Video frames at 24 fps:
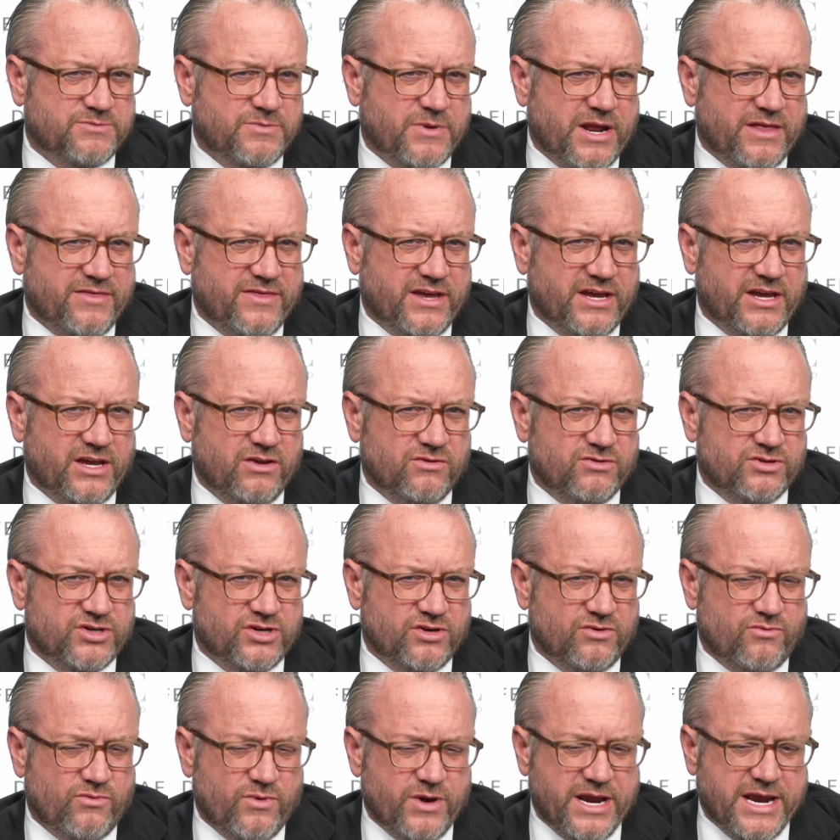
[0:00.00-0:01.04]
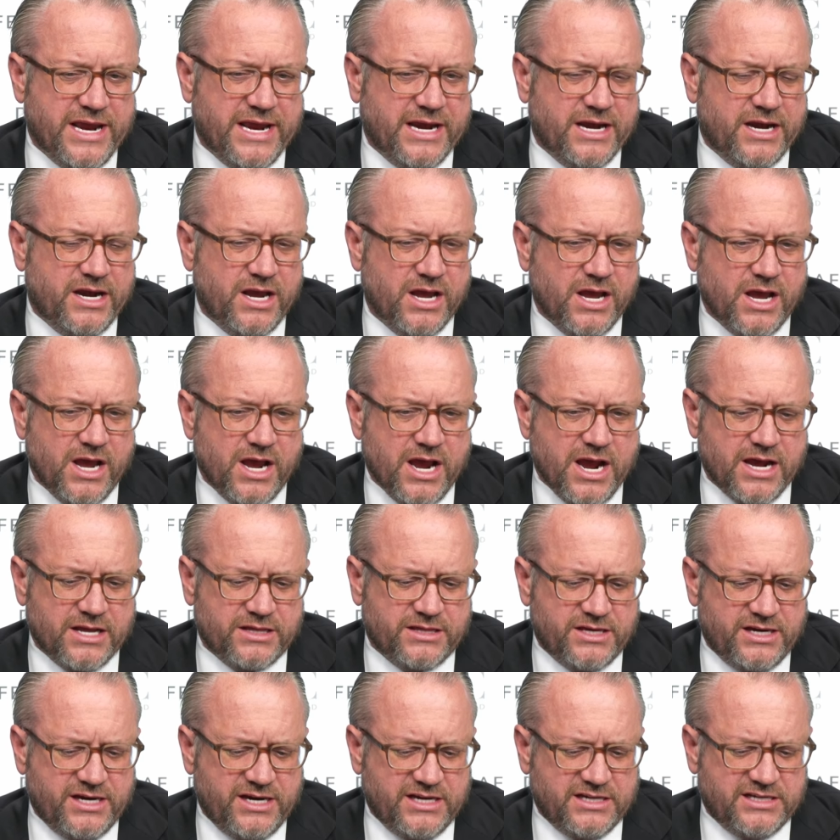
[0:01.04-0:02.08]
but I think you should read at
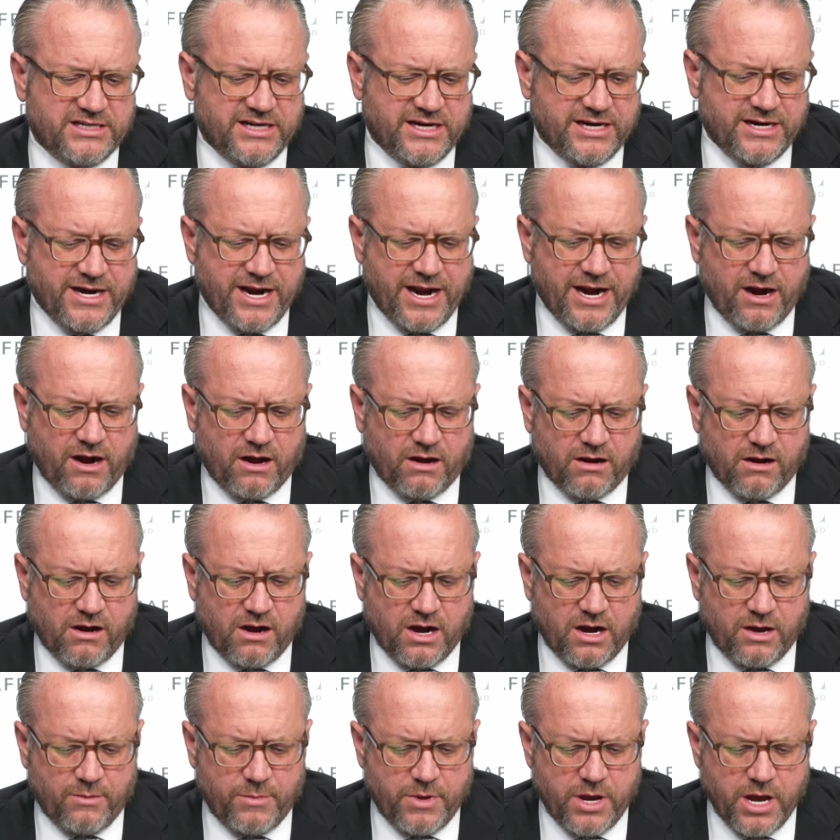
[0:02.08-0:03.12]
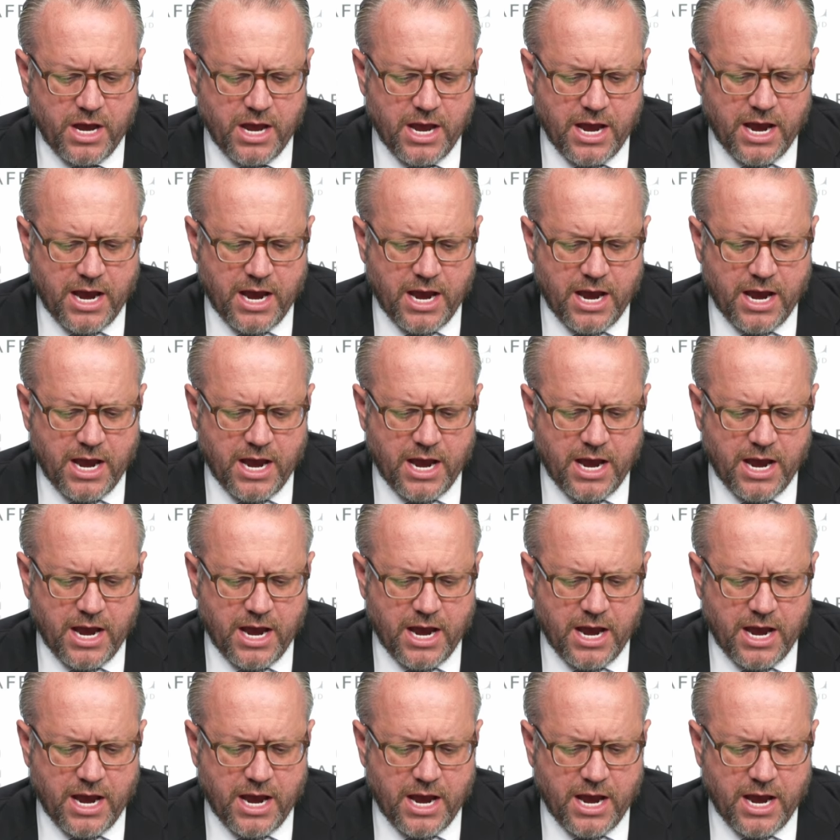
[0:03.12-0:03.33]
dctoday.com